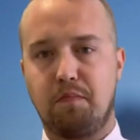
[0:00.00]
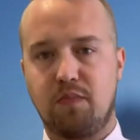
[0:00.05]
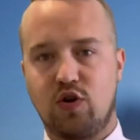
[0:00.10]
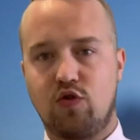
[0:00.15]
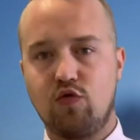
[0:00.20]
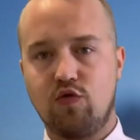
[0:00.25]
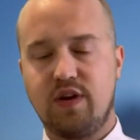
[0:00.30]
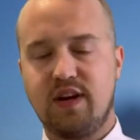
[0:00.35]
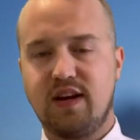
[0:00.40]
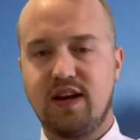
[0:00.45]

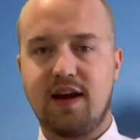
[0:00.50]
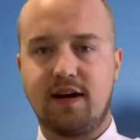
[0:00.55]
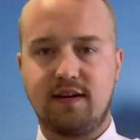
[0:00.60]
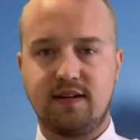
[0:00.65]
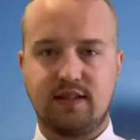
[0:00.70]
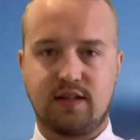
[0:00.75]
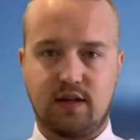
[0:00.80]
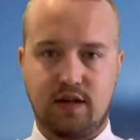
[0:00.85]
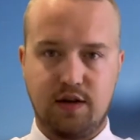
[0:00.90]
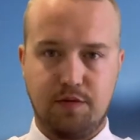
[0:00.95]
doing
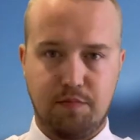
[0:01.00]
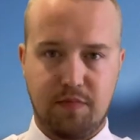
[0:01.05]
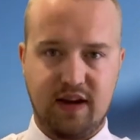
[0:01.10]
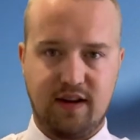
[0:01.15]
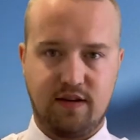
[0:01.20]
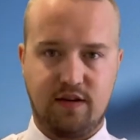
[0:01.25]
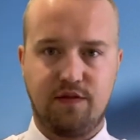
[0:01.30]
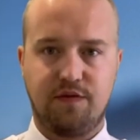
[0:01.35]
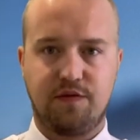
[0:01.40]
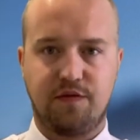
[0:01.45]
nice
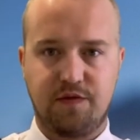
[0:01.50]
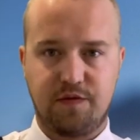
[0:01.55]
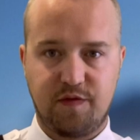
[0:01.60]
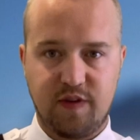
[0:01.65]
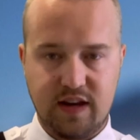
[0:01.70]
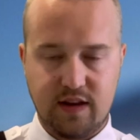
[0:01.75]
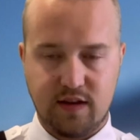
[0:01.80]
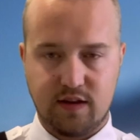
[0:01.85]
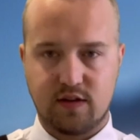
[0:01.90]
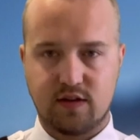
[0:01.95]
animated
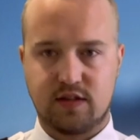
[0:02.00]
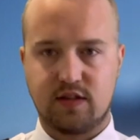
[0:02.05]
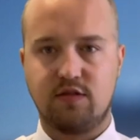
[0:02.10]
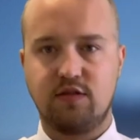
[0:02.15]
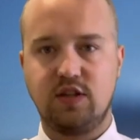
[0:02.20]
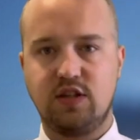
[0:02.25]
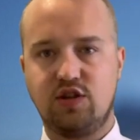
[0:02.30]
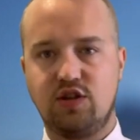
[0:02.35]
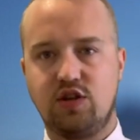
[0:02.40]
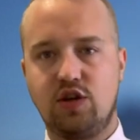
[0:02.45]
videos
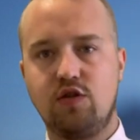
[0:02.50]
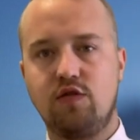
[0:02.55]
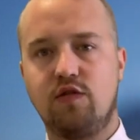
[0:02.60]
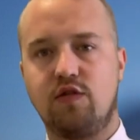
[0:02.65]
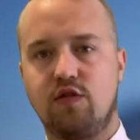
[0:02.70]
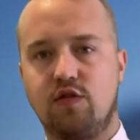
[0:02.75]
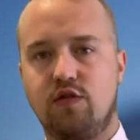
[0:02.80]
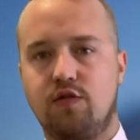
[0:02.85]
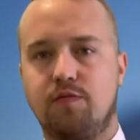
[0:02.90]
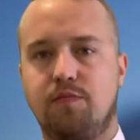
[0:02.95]
on
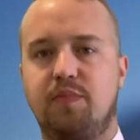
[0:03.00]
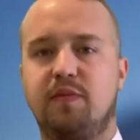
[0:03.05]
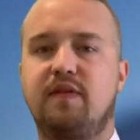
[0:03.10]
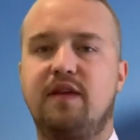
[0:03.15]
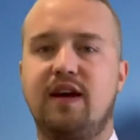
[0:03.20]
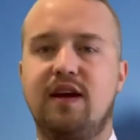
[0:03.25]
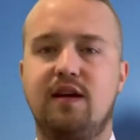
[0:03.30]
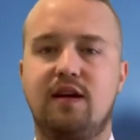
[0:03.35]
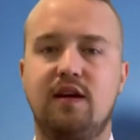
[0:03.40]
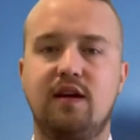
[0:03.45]
YouTube,
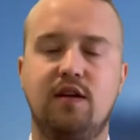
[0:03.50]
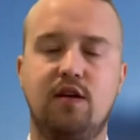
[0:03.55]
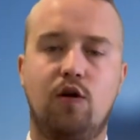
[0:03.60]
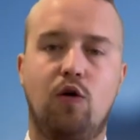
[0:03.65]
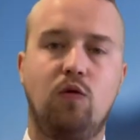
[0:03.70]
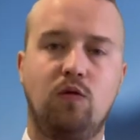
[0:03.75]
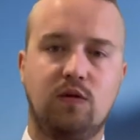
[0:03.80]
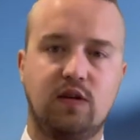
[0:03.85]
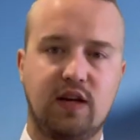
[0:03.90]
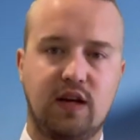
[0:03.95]
taking
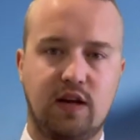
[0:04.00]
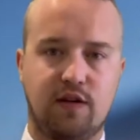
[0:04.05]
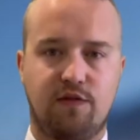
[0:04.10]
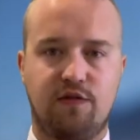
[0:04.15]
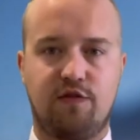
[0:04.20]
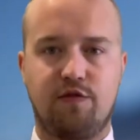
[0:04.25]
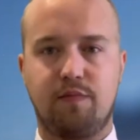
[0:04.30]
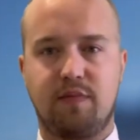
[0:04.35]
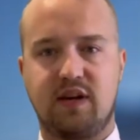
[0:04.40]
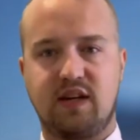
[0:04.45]
all the
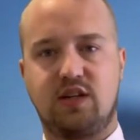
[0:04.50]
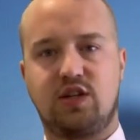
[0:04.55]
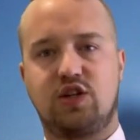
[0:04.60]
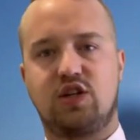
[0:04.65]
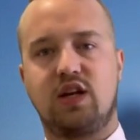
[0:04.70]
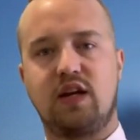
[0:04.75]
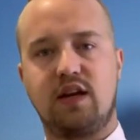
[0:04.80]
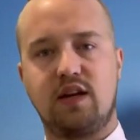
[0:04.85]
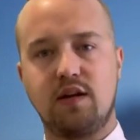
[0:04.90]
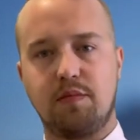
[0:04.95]

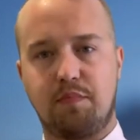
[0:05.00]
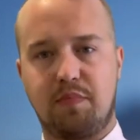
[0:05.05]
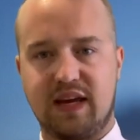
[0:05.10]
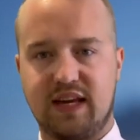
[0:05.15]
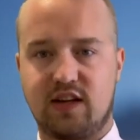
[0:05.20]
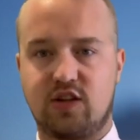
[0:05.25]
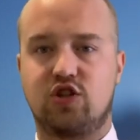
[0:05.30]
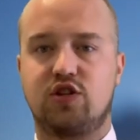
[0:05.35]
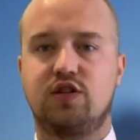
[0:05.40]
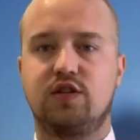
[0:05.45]
information and the
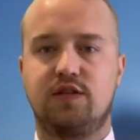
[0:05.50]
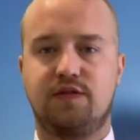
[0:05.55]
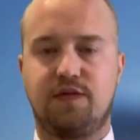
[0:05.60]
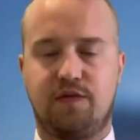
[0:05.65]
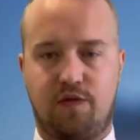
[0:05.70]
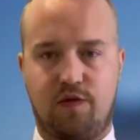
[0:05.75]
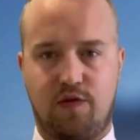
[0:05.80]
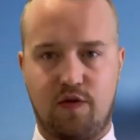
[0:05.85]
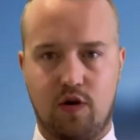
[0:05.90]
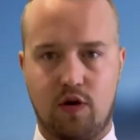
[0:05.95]
pictures
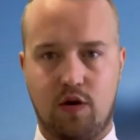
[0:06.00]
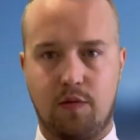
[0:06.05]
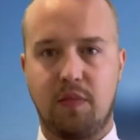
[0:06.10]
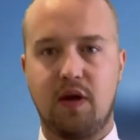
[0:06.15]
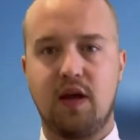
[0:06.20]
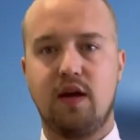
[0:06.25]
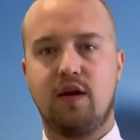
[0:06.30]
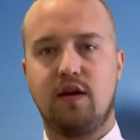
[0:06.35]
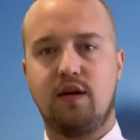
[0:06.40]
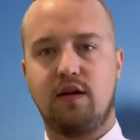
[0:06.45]
from
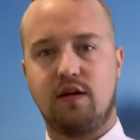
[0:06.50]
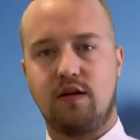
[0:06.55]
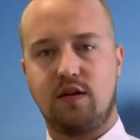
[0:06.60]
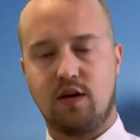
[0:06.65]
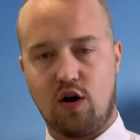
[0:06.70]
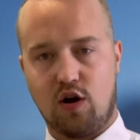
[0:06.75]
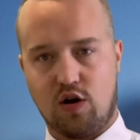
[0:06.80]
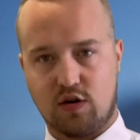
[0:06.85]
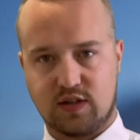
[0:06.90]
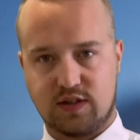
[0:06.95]

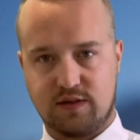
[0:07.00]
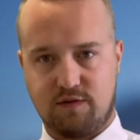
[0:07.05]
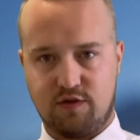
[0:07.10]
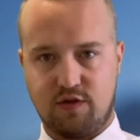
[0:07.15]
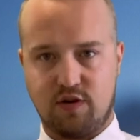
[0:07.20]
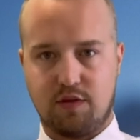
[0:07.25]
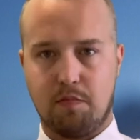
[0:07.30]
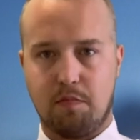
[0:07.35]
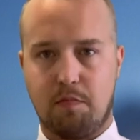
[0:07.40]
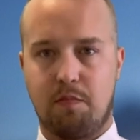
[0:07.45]
the
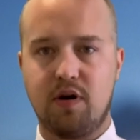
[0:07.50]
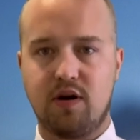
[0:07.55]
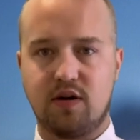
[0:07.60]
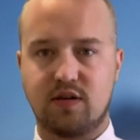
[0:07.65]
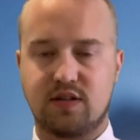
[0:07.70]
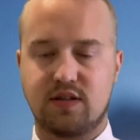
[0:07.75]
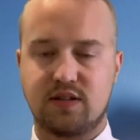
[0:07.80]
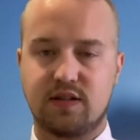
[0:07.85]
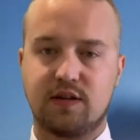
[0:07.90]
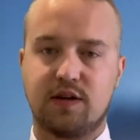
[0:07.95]
Oxford
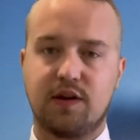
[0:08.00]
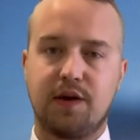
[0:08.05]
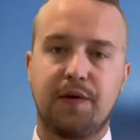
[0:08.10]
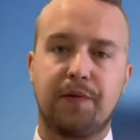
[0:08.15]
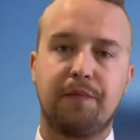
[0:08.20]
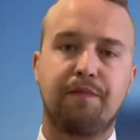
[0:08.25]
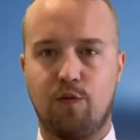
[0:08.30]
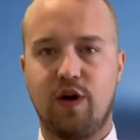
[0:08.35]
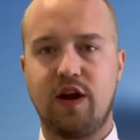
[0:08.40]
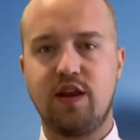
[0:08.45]
books.
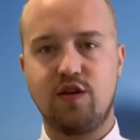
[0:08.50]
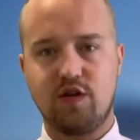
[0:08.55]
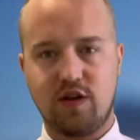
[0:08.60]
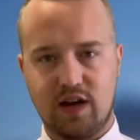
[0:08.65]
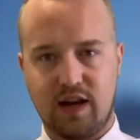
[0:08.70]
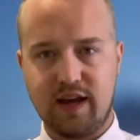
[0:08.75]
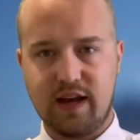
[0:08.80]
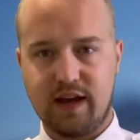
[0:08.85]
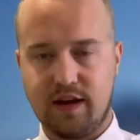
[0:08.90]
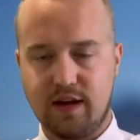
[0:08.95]
When you're
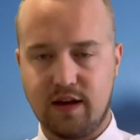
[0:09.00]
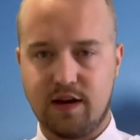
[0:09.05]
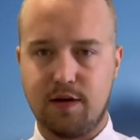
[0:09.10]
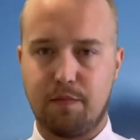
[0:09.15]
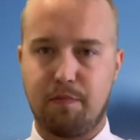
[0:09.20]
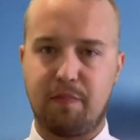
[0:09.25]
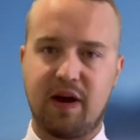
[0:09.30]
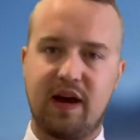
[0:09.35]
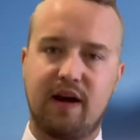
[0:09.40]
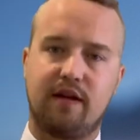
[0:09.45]
laying in a
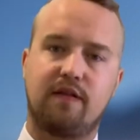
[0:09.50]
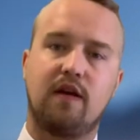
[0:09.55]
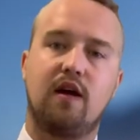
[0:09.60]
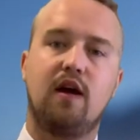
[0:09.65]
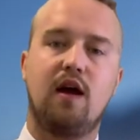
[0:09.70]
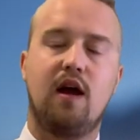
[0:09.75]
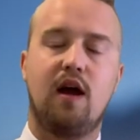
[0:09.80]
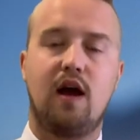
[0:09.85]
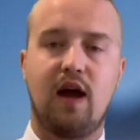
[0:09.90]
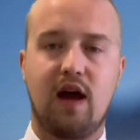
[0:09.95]
bed
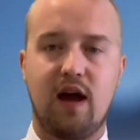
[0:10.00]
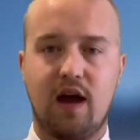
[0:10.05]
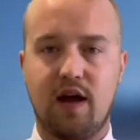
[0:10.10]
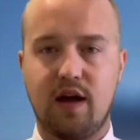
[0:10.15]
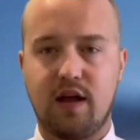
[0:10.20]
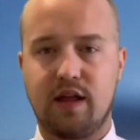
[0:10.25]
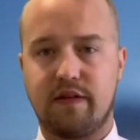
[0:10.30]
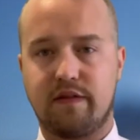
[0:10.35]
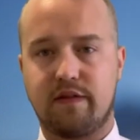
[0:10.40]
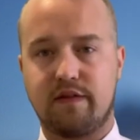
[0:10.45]

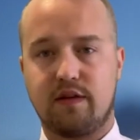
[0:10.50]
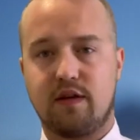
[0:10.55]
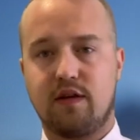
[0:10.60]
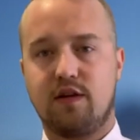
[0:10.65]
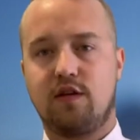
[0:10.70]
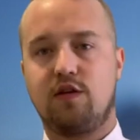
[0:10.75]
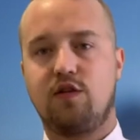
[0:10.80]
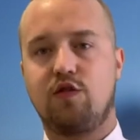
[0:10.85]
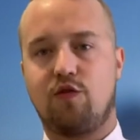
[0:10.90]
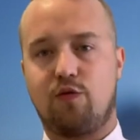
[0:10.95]
and
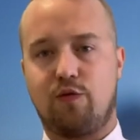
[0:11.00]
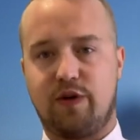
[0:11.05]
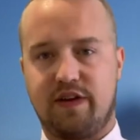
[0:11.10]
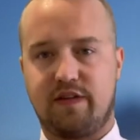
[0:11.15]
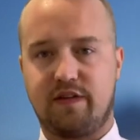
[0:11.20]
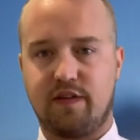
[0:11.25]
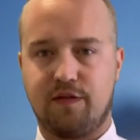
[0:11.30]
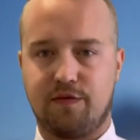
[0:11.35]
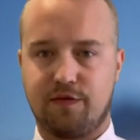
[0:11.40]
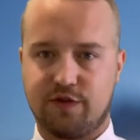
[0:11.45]
you're
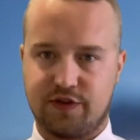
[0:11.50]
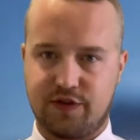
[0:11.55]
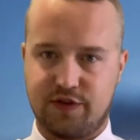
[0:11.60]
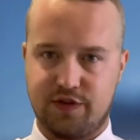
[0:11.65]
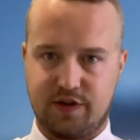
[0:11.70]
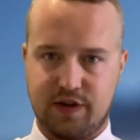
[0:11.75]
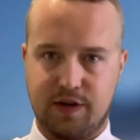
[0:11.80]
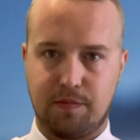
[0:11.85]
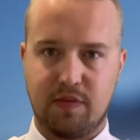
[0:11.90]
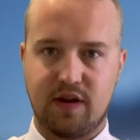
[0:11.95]
resting for
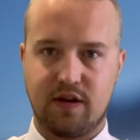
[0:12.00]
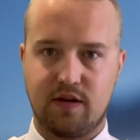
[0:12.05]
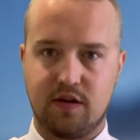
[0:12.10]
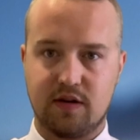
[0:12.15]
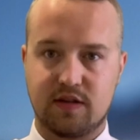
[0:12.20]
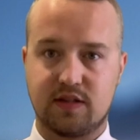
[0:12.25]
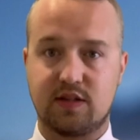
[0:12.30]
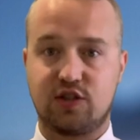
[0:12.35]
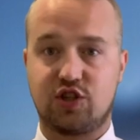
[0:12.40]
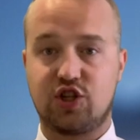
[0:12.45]
30
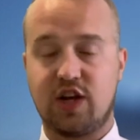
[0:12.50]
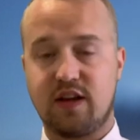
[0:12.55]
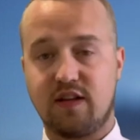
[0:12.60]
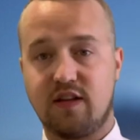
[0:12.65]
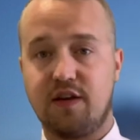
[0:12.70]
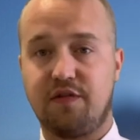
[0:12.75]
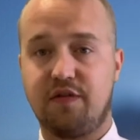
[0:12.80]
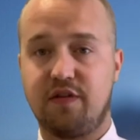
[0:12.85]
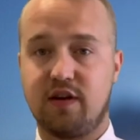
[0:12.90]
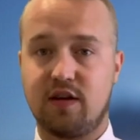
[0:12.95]
minutes, check
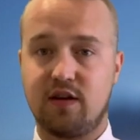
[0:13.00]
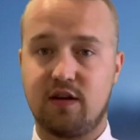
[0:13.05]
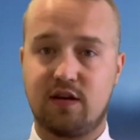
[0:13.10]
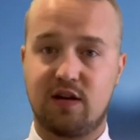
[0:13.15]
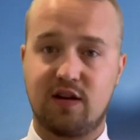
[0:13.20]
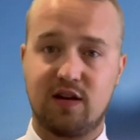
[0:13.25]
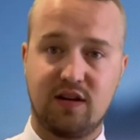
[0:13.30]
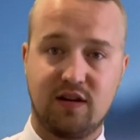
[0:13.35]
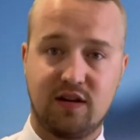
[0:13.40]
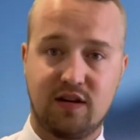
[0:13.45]

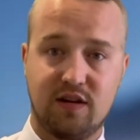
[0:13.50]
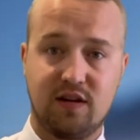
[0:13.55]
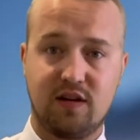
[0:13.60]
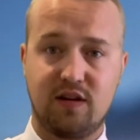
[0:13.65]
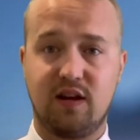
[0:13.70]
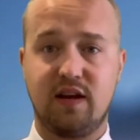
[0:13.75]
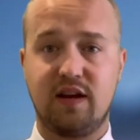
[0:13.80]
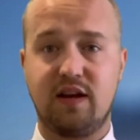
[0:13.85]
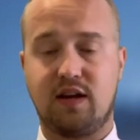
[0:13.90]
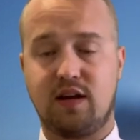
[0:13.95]
definitely the
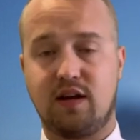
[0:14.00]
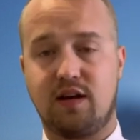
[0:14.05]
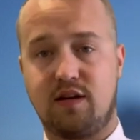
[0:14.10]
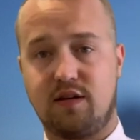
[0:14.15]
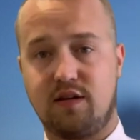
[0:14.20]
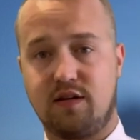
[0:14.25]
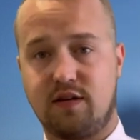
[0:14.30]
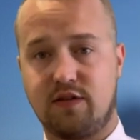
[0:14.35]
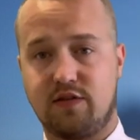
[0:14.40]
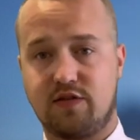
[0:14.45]
link in
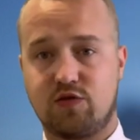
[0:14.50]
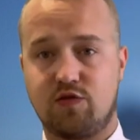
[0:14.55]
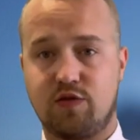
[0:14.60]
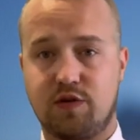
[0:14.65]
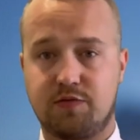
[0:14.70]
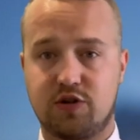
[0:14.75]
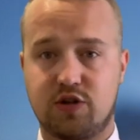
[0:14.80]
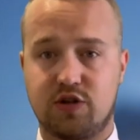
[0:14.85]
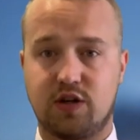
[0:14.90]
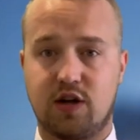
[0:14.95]
the
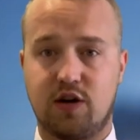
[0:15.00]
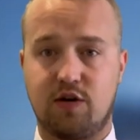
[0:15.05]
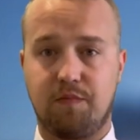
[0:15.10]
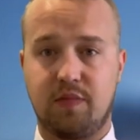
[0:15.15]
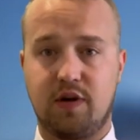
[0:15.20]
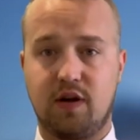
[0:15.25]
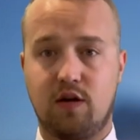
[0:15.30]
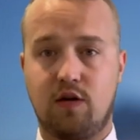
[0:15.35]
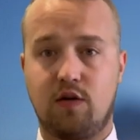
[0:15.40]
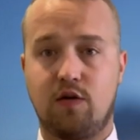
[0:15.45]
description down
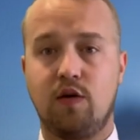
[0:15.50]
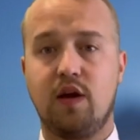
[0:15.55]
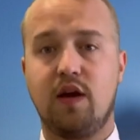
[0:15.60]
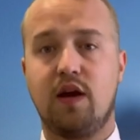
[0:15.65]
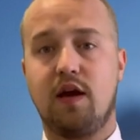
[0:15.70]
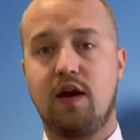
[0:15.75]
below.